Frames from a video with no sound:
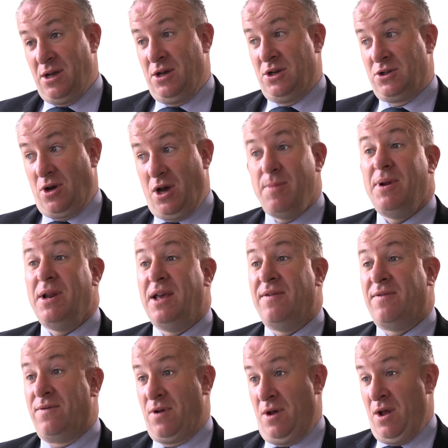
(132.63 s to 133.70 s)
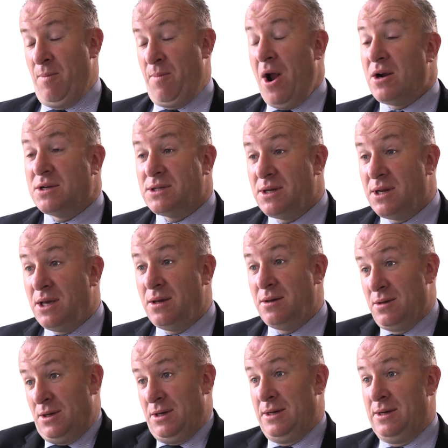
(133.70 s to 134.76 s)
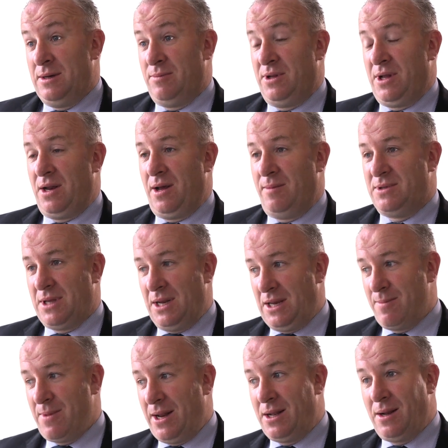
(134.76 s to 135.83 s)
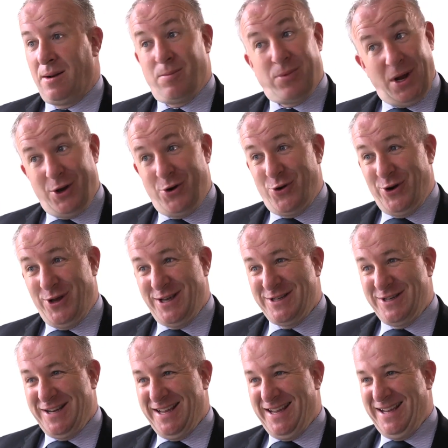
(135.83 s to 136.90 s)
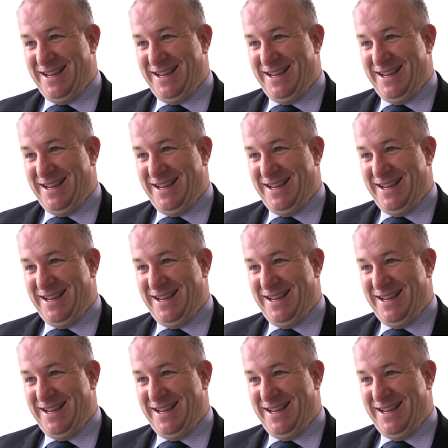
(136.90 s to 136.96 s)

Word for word: So I believe personally, but then I'm sentimental. Brian Cody isn't.